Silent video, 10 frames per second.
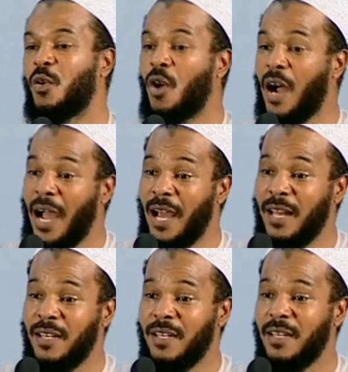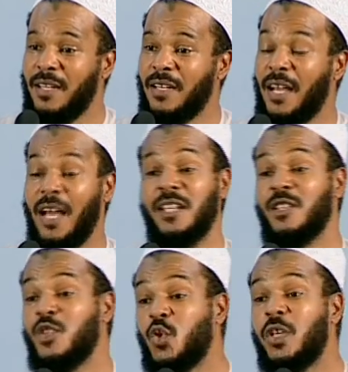Quran and in
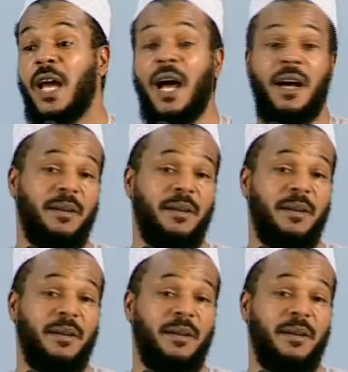the Sunnah.